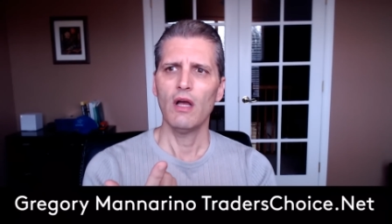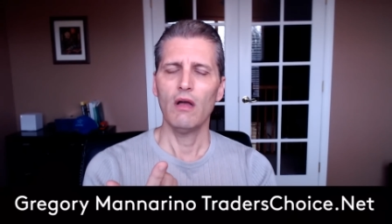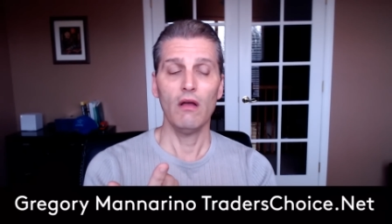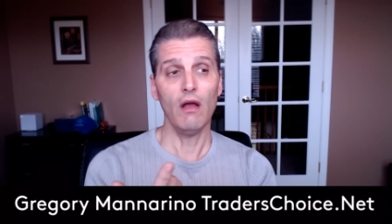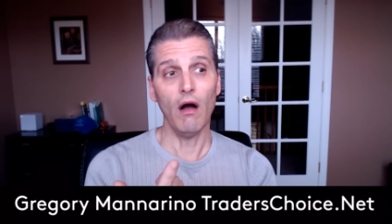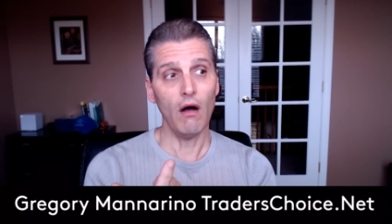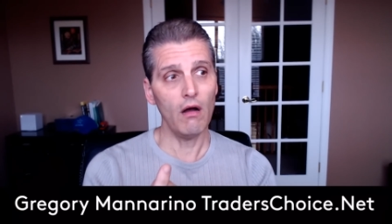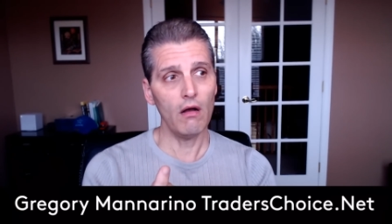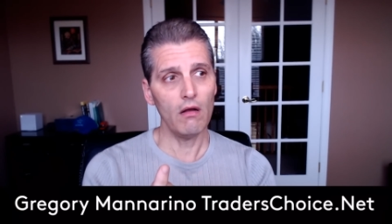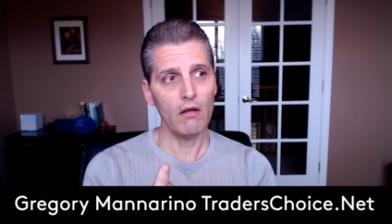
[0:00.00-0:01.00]

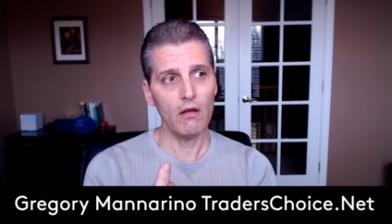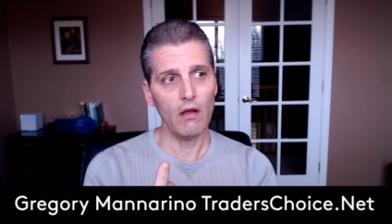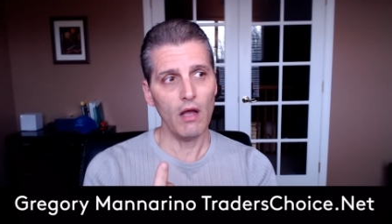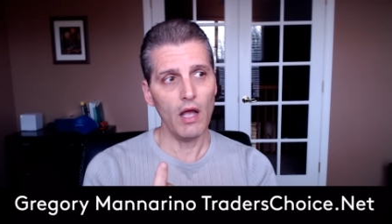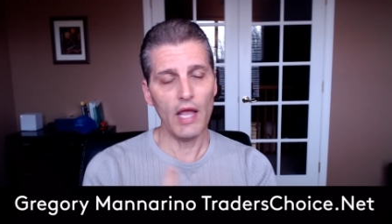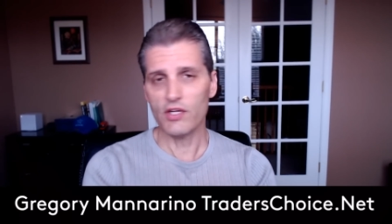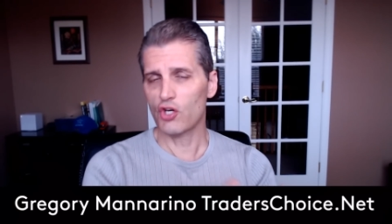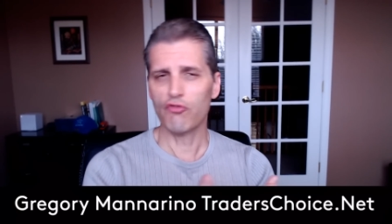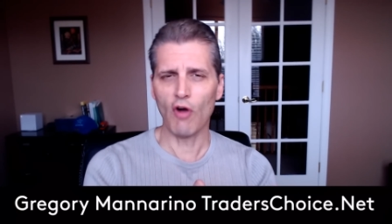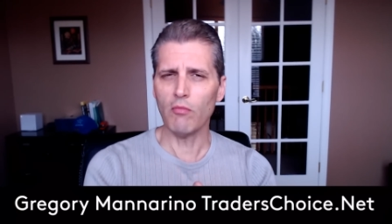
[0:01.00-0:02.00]
uh, is
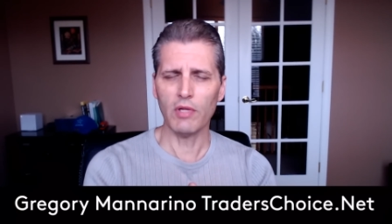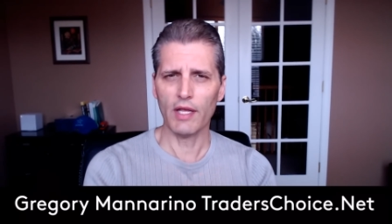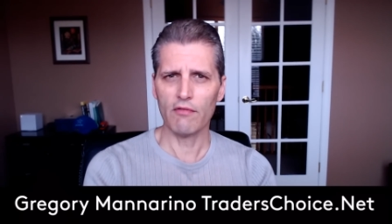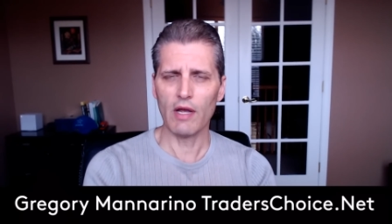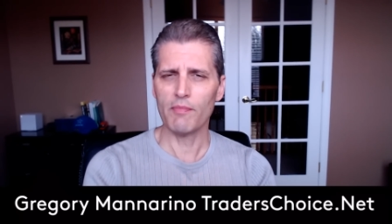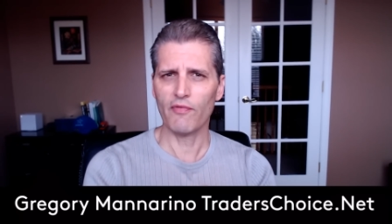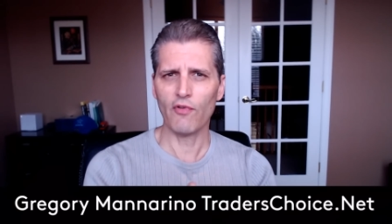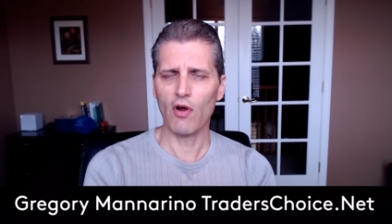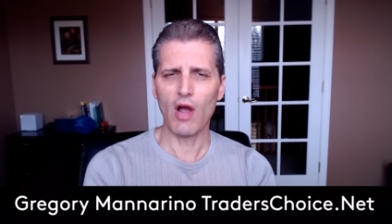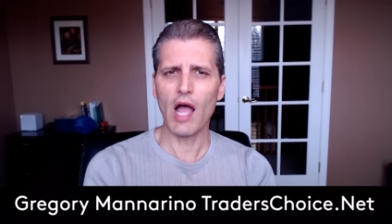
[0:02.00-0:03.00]
crumbling right before
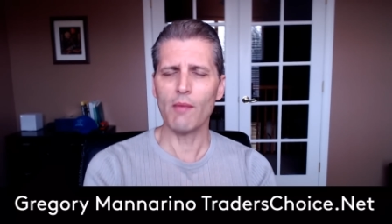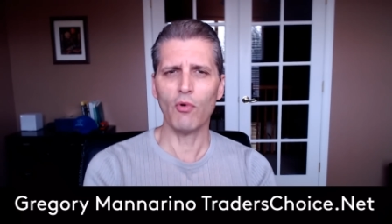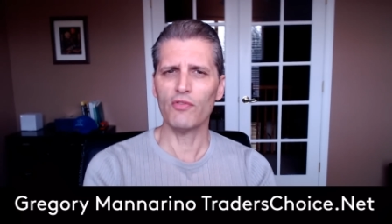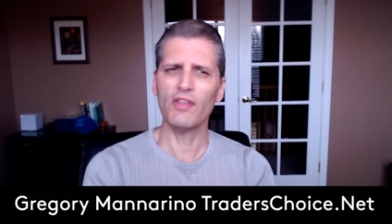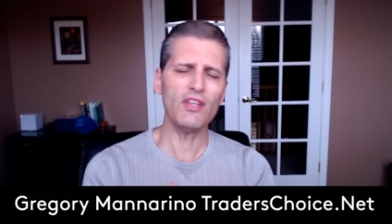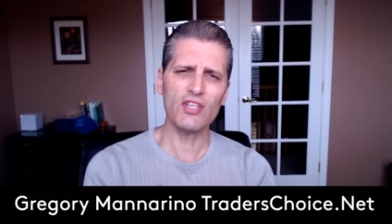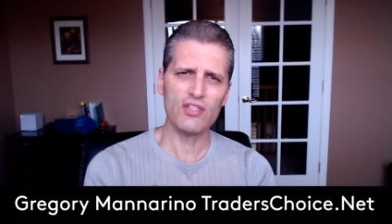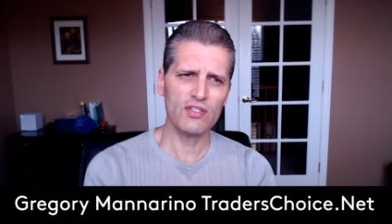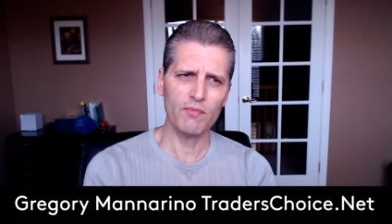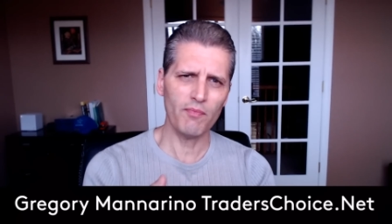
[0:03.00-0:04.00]
our eyeballs. And this
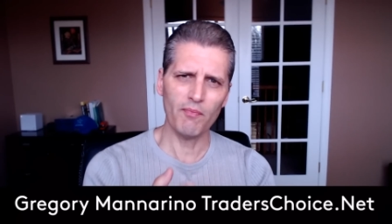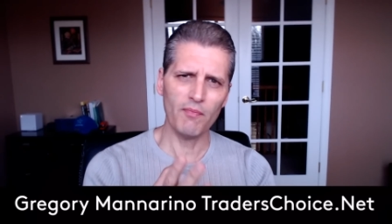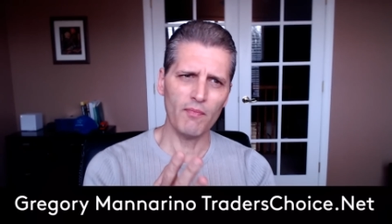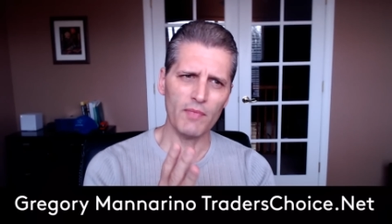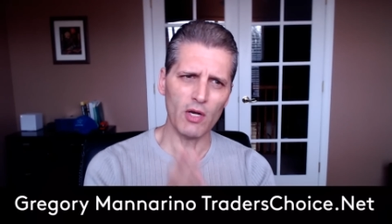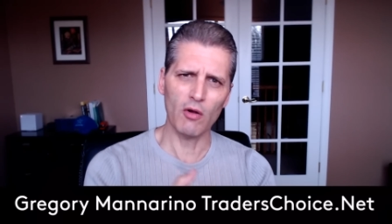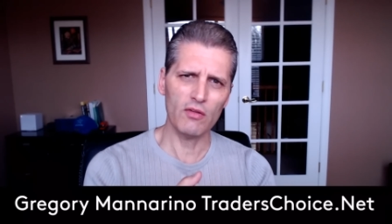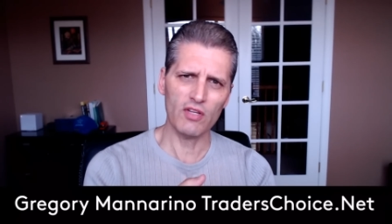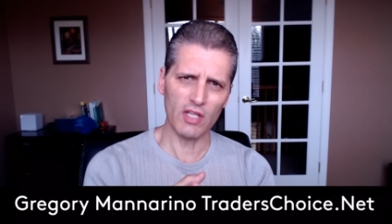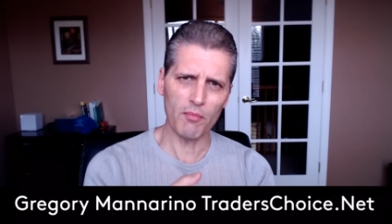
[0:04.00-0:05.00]
is, you know,
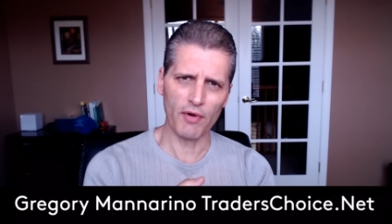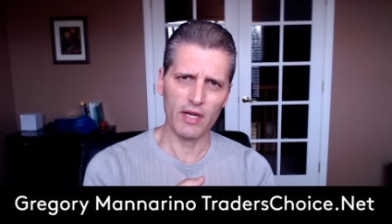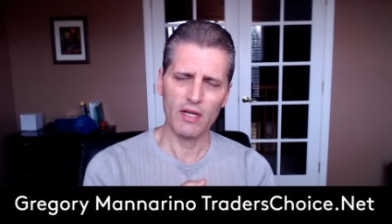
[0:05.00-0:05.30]
deliberate.